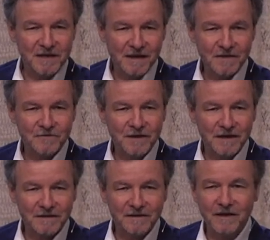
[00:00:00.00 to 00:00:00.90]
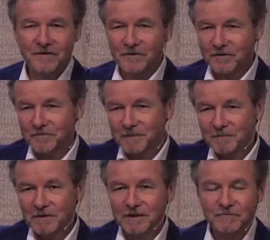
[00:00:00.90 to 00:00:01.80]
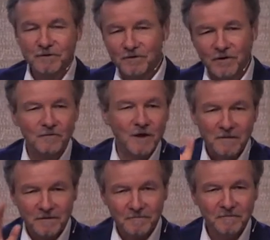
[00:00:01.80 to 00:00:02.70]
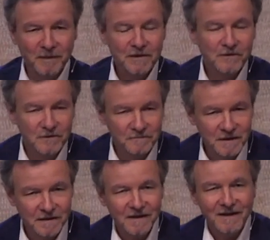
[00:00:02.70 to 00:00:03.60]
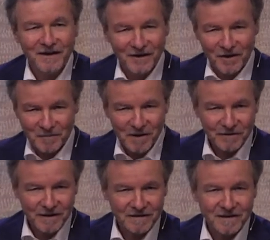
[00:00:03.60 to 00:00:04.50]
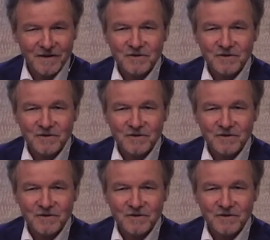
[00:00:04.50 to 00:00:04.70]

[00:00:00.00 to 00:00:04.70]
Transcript: I had to cut, and I thought the people here would know better than me about that.